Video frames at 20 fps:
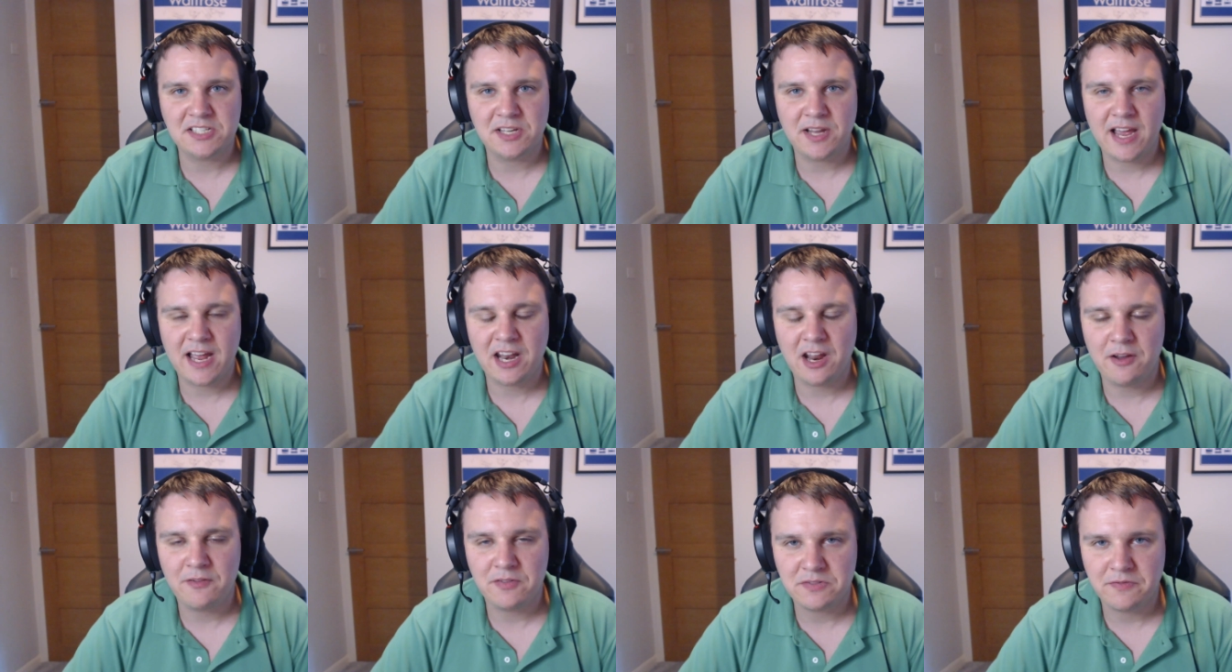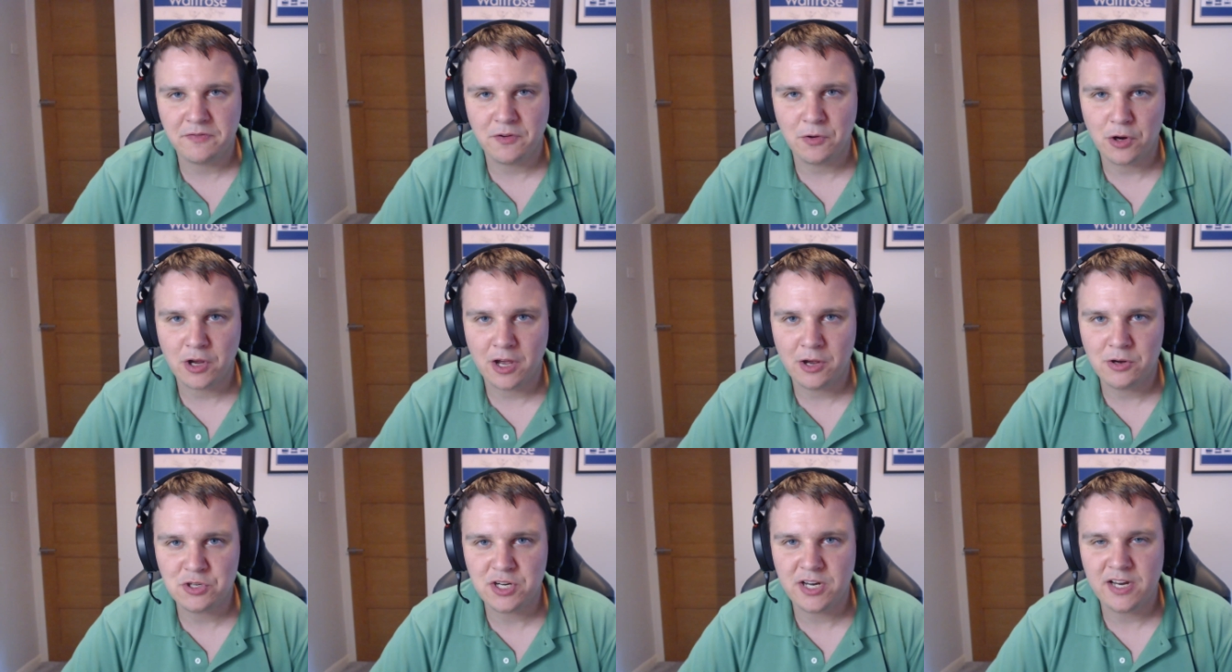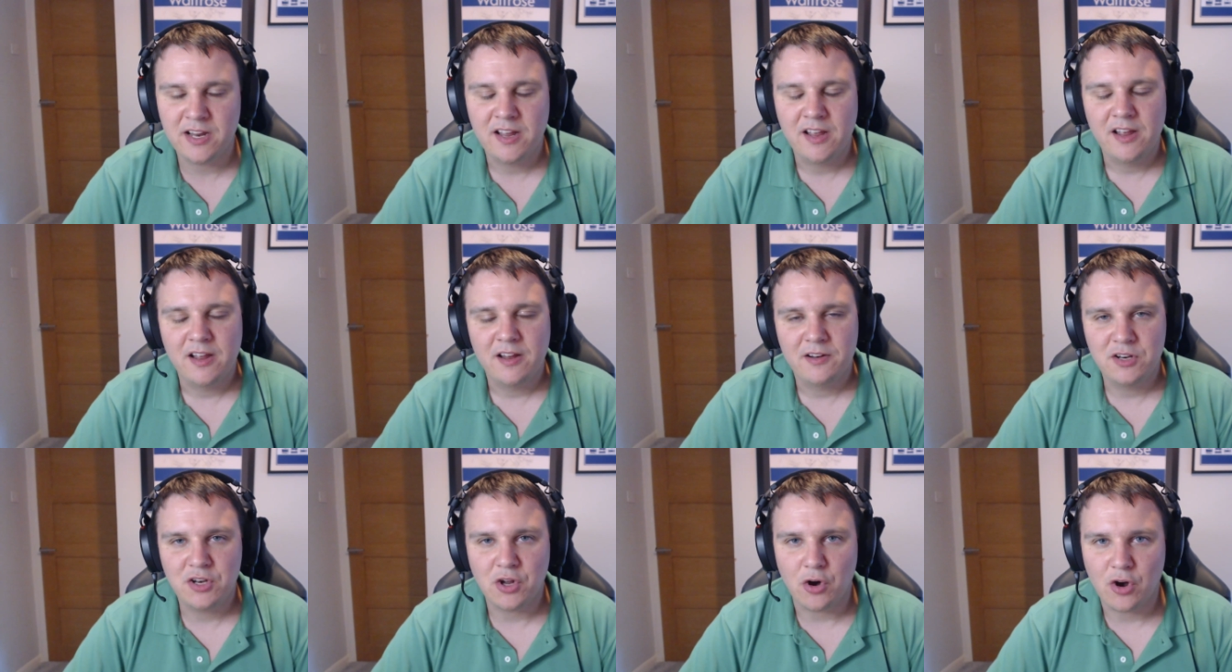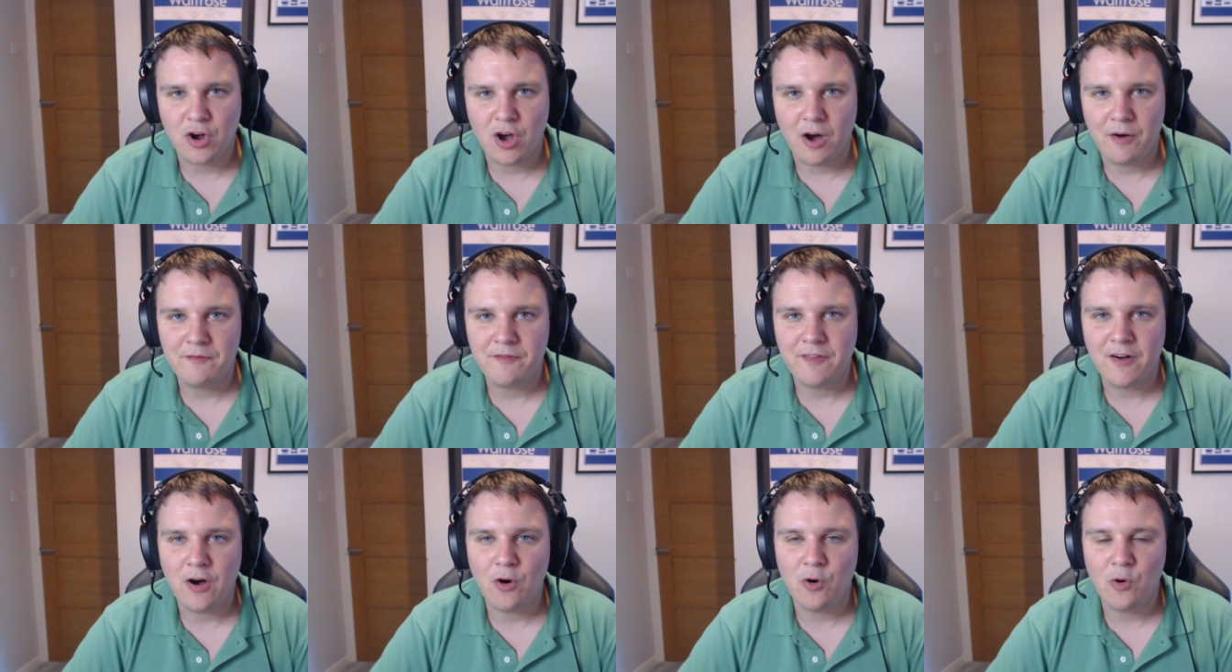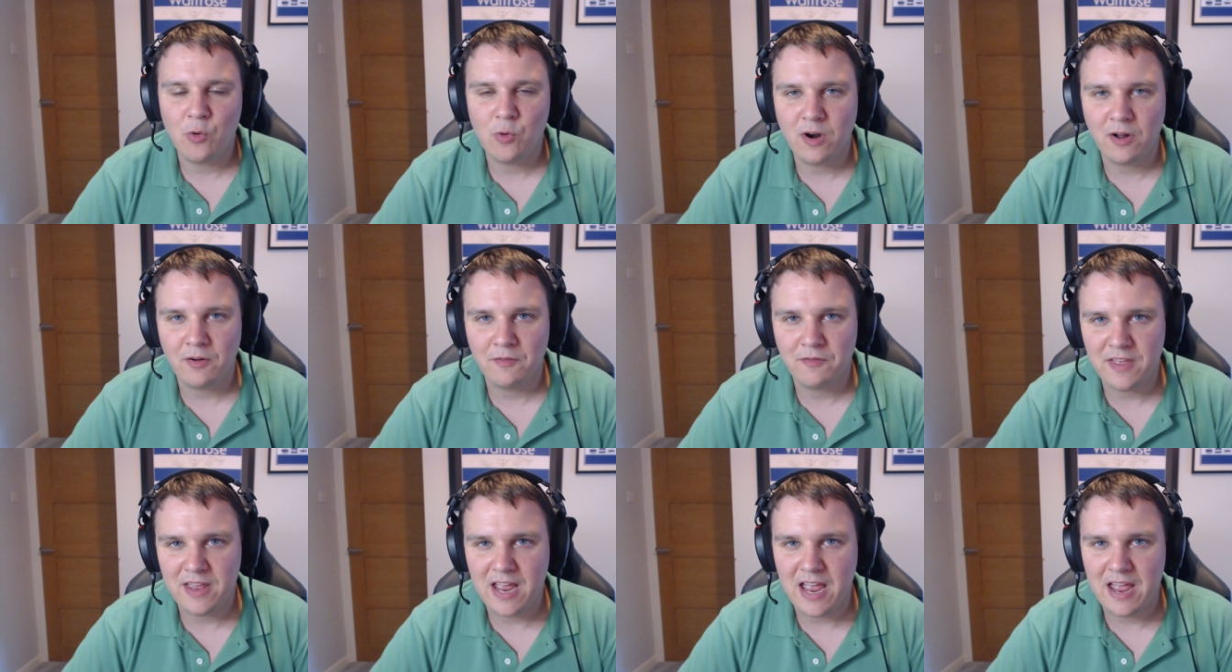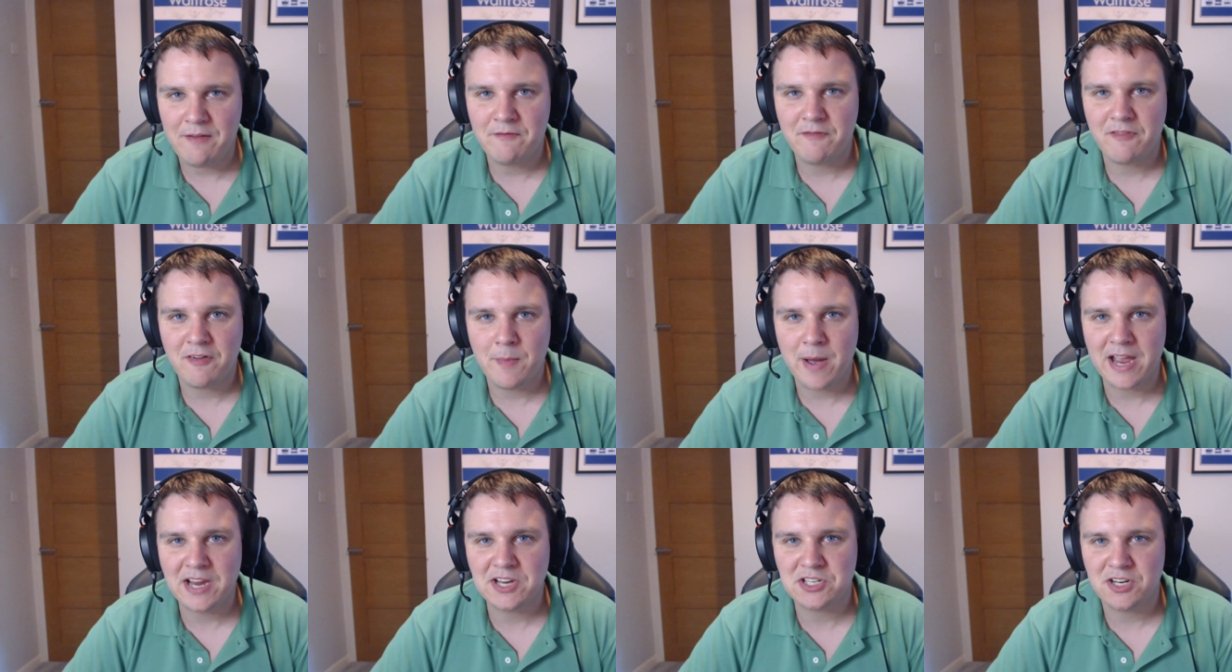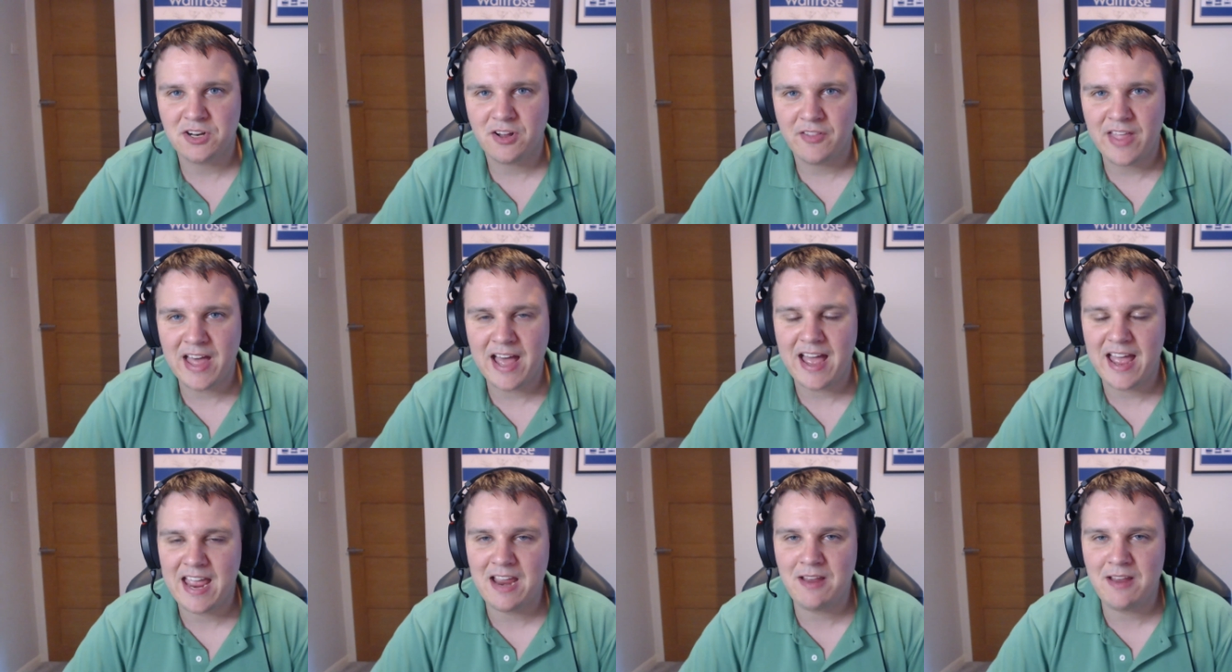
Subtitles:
So head over to footcoaching.com for all of the information on that.